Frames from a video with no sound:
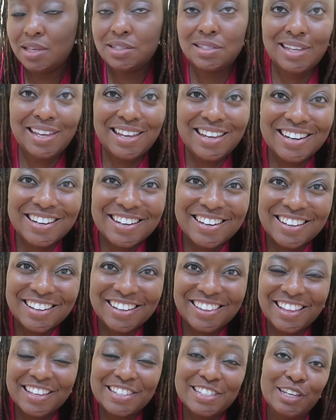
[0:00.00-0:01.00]
that's it
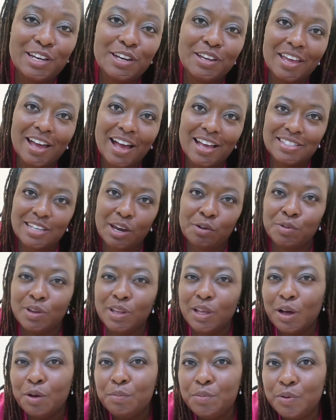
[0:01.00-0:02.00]
that's it guys i
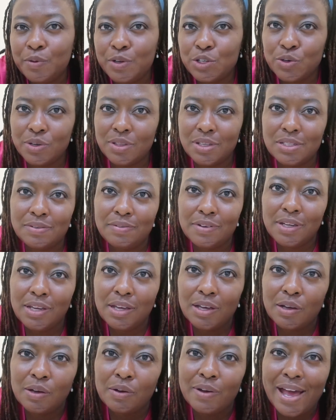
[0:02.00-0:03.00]
really hope you enjoyed this
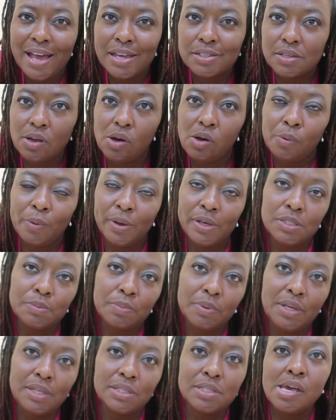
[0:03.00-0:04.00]
video as always
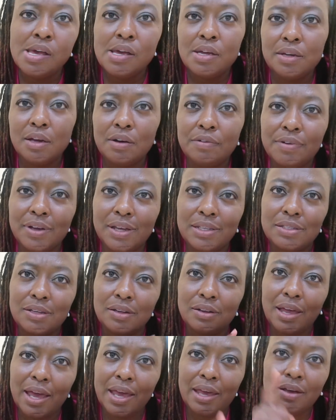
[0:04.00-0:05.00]
please don't forget to
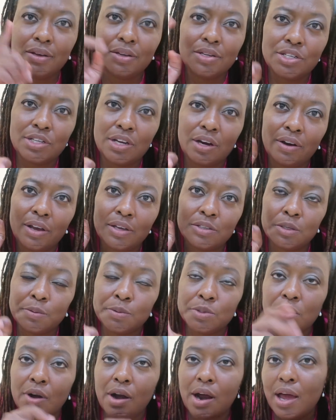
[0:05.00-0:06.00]
like share and
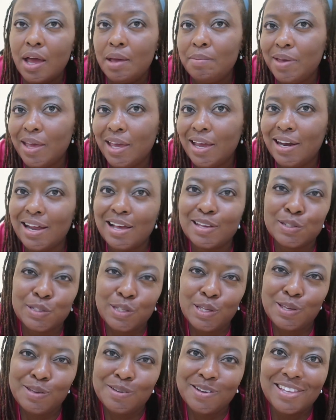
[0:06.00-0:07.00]
subscribe and i'll
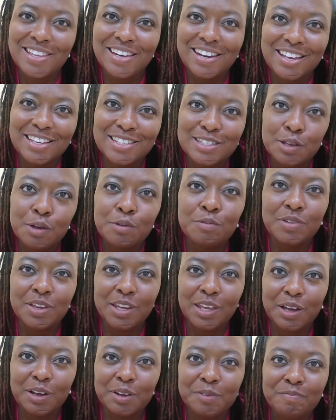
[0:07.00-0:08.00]
see you in the next
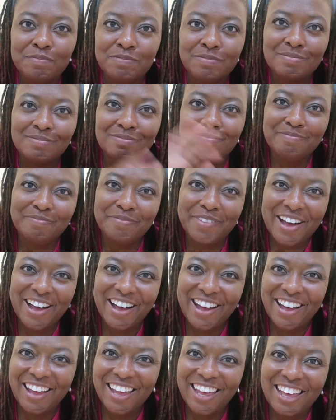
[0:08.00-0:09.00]
video
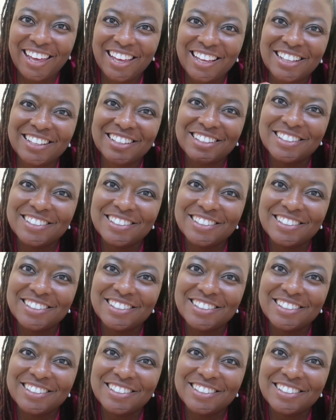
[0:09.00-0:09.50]
bye